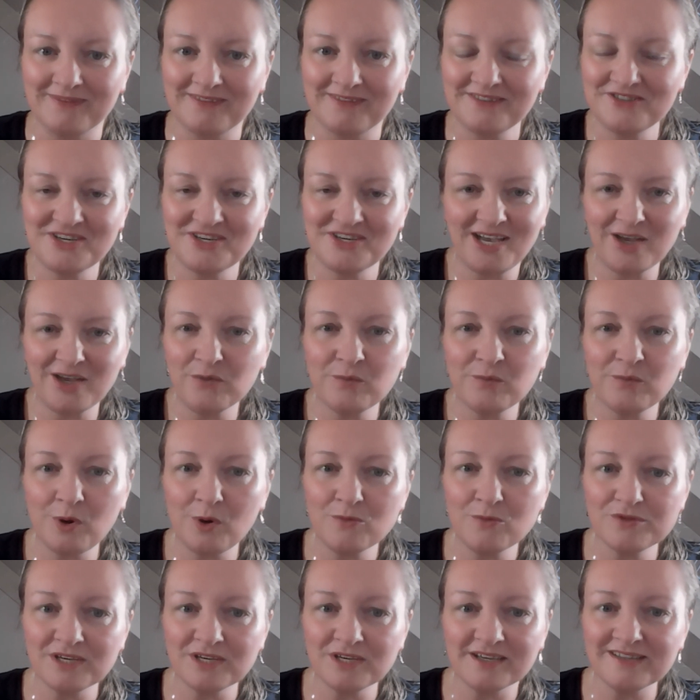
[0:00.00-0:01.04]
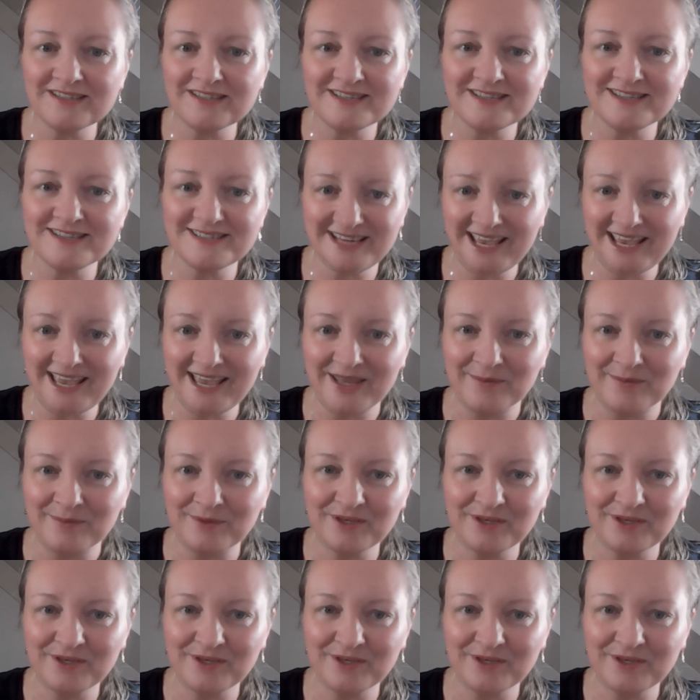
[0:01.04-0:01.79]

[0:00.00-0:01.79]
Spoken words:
The child won't understand,